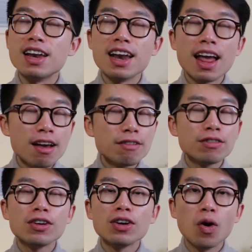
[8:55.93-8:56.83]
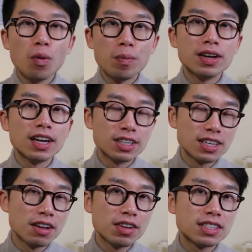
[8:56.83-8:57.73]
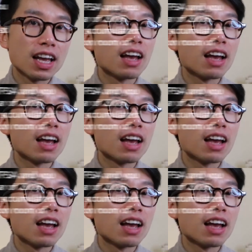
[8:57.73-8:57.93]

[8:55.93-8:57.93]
never opened a TFSA,